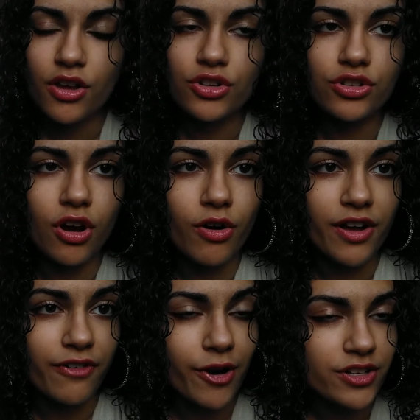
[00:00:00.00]
So
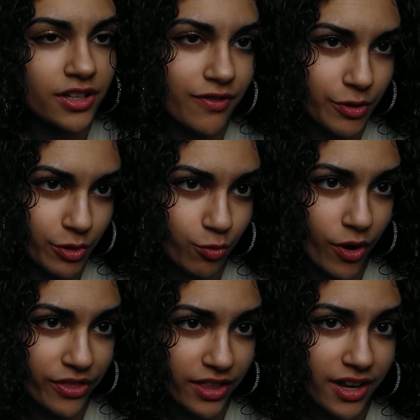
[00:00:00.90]
if I were to leave you with
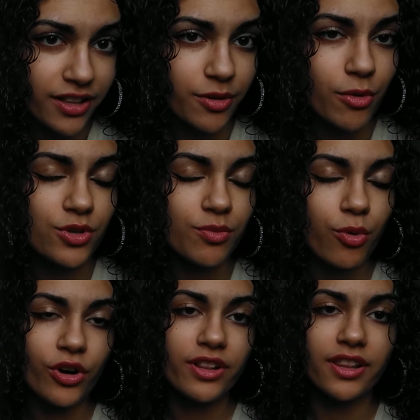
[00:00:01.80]
one thing, the most
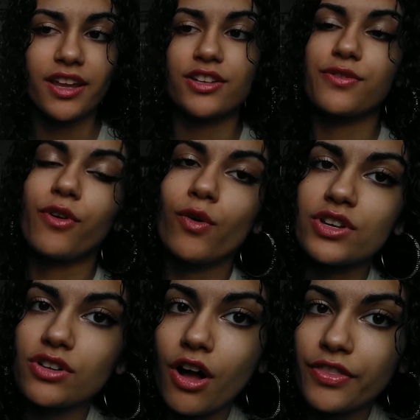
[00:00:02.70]
important thing is
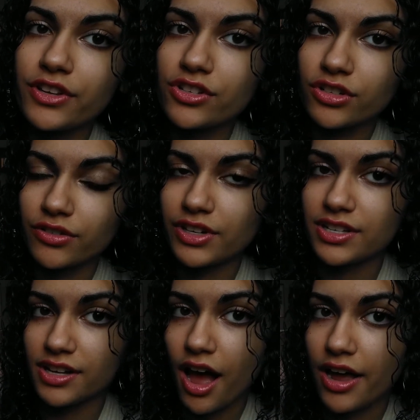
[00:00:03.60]
focus on the serving
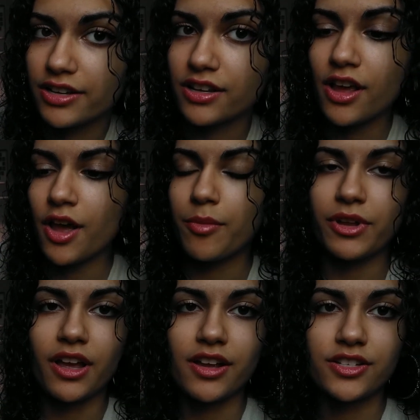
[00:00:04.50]
size,
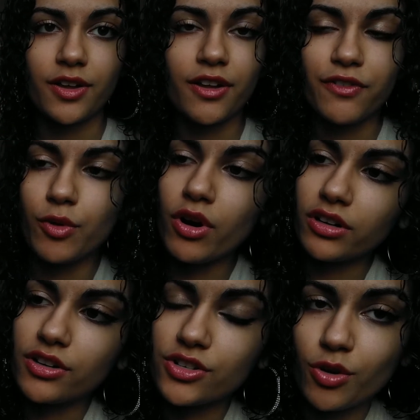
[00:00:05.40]
because if you
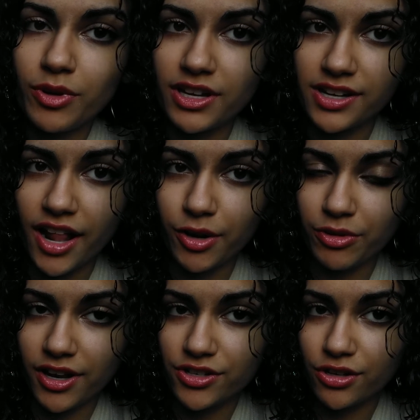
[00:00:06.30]
aren't consuming exactly
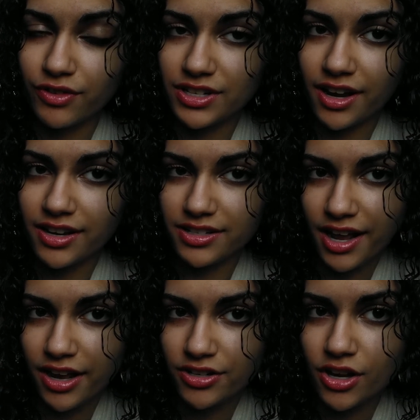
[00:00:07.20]
what that serving size
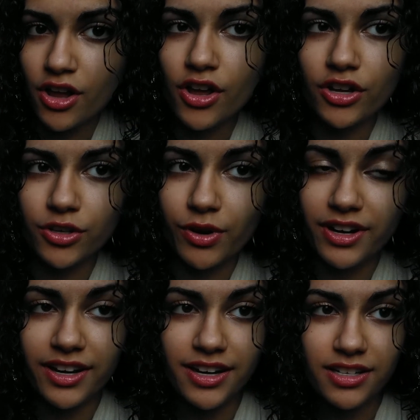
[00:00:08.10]
says, you
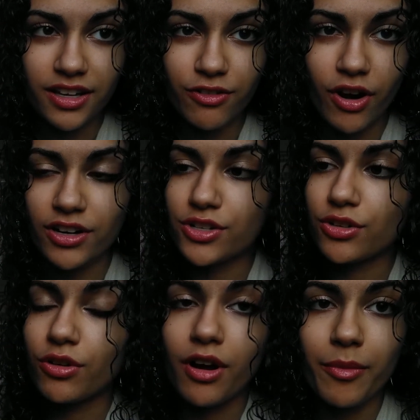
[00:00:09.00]
can easily run
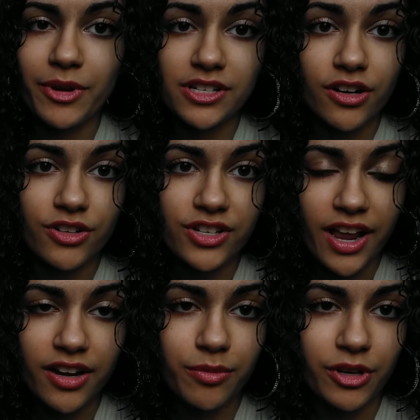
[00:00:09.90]
into
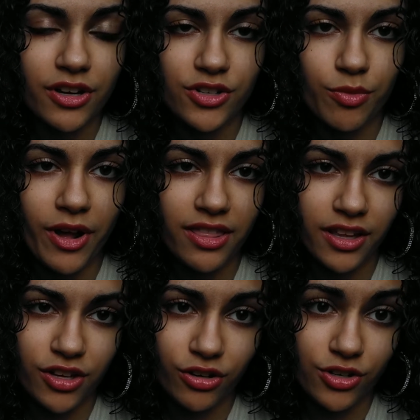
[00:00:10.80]
misunderstanding because you might
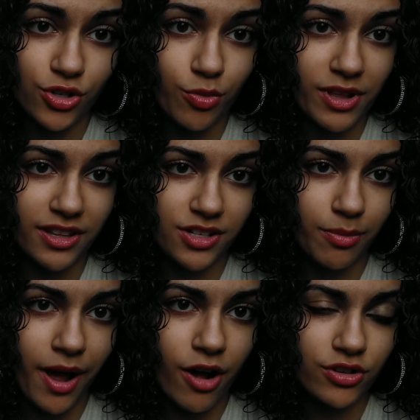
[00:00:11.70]
think you're consuming this
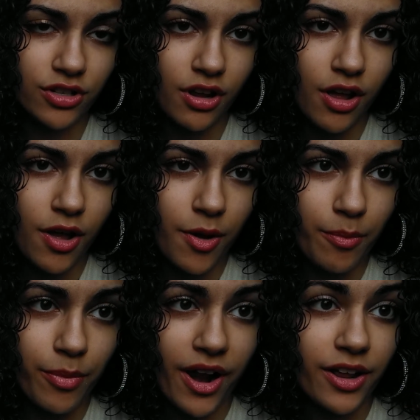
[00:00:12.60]
amount,
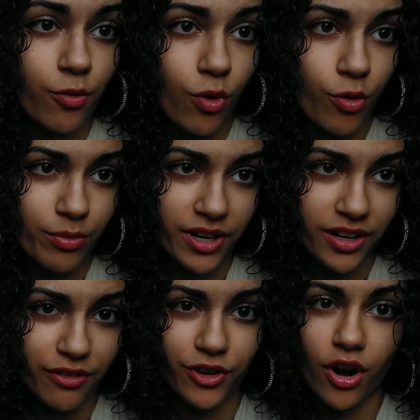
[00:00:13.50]
but it won't
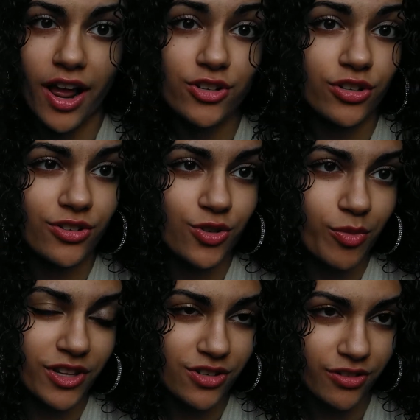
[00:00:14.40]
be if you're not actually
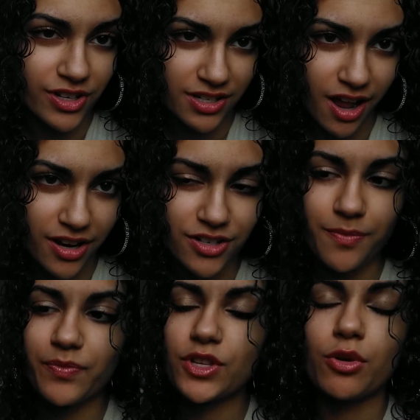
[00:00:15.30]
consuming the serving size.
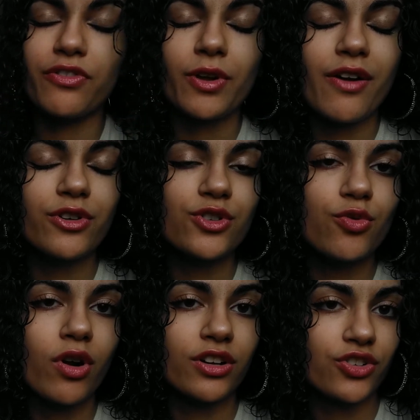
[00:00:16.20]
So if you ever
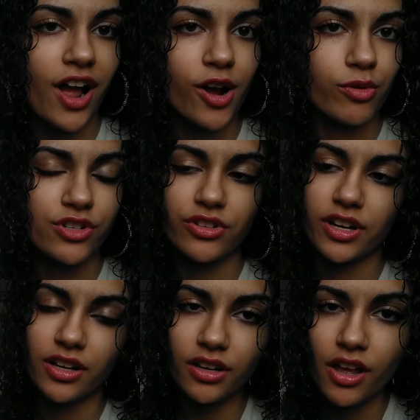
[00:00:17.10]
do want to track what you're
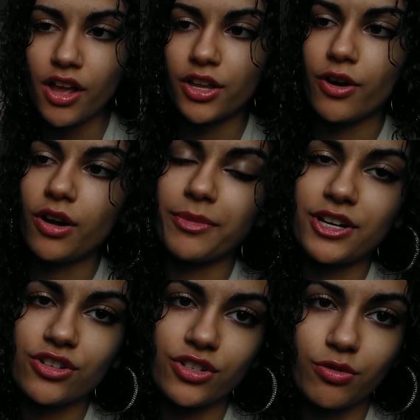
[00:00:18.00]
eating, you got to
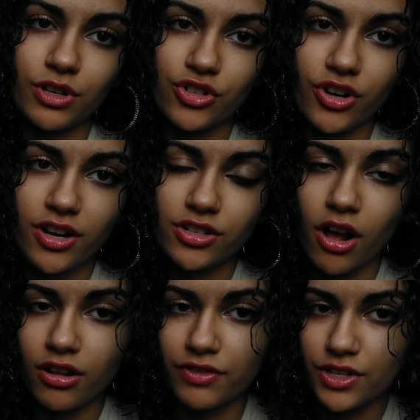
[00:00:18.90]
make sure to adjust
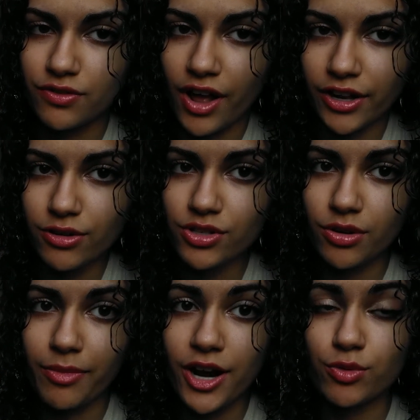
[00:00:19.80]
all of these values
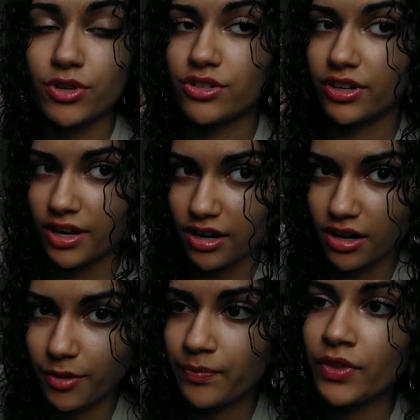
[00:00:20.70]
to match what you're
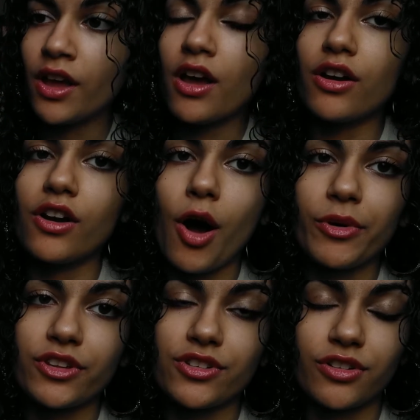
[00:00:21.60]
eating, not
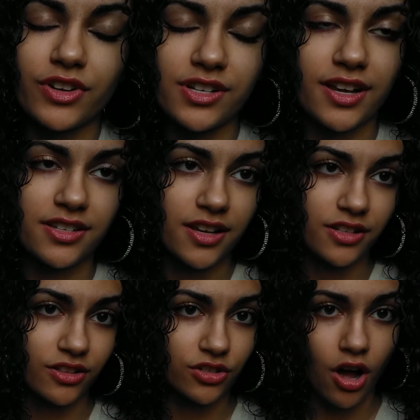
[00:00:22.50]
what the serving size says
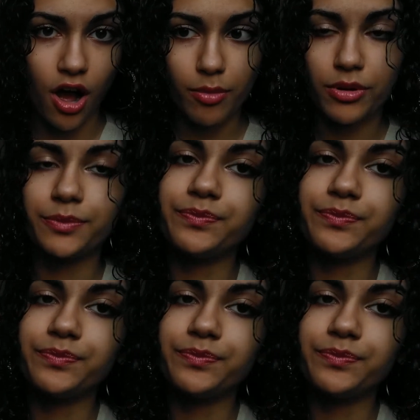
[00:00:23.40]
at the top.